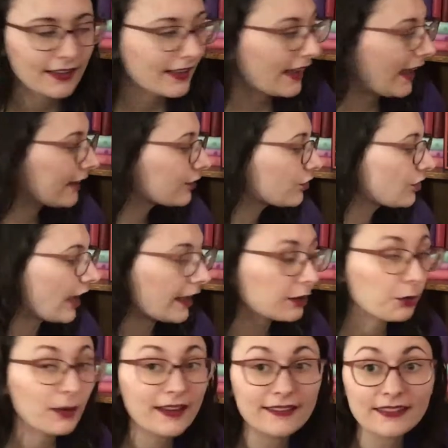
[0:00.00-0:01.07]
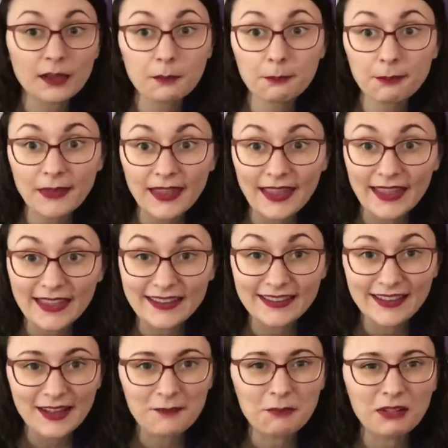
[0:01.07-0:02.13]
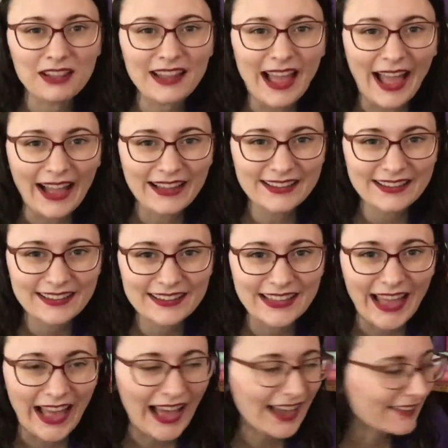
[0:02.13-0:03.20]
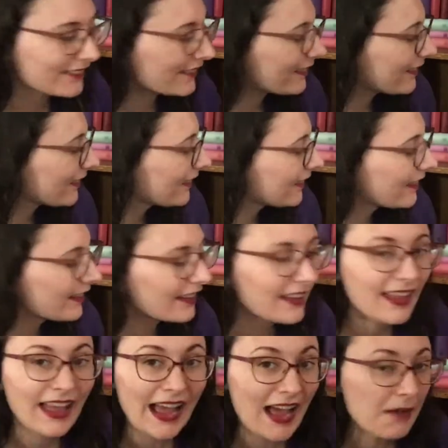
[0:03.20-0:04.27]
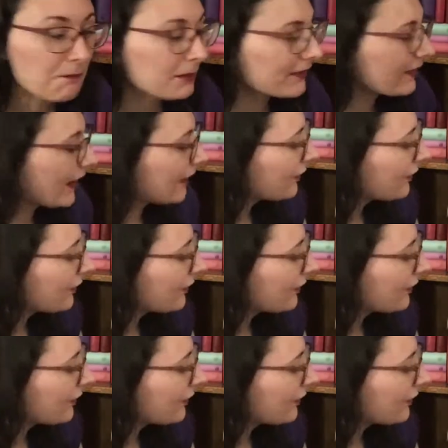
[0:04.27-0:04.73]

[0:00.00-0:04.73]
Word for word: And Shadow is a big black cat. And beside